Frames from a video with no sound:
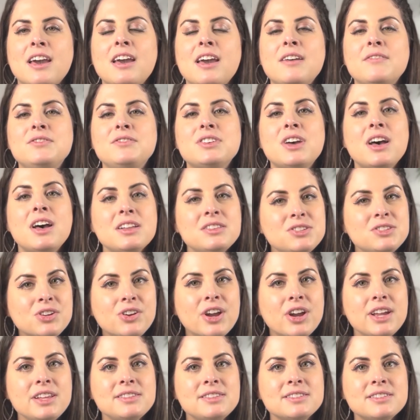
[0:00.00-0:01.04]
I have tons of
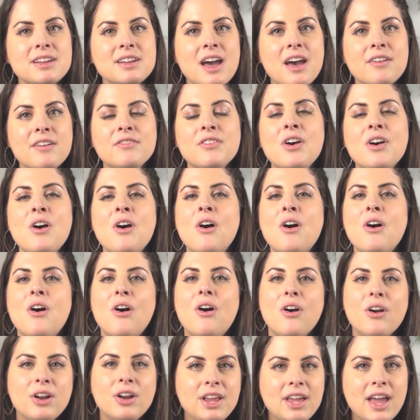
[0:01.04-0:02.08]
great stuff
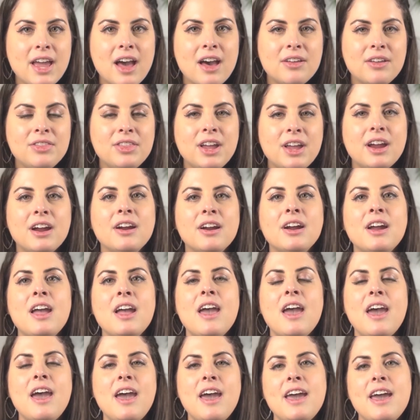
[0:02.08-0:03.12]
already out there
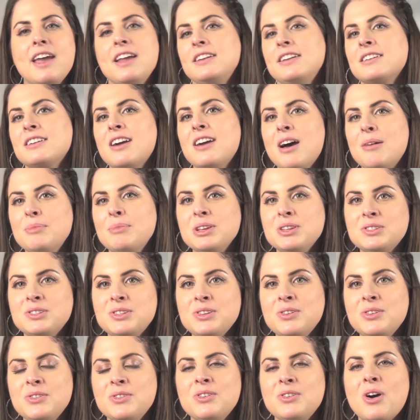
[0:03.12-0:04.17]
and coming
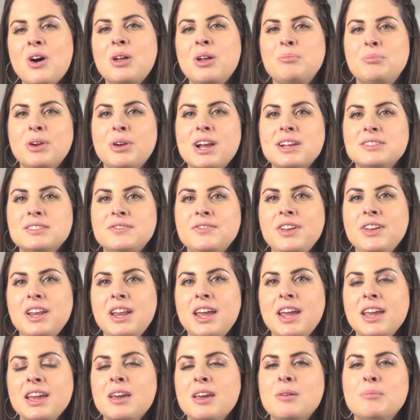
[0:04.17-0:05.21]
soon on
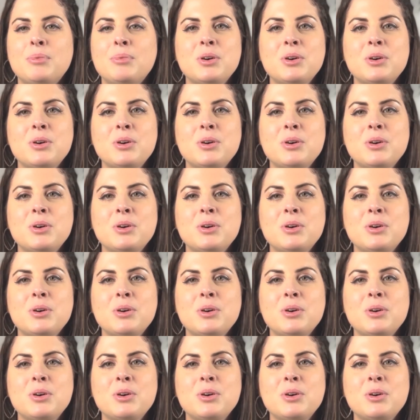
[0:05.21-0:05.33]
breastfeeding,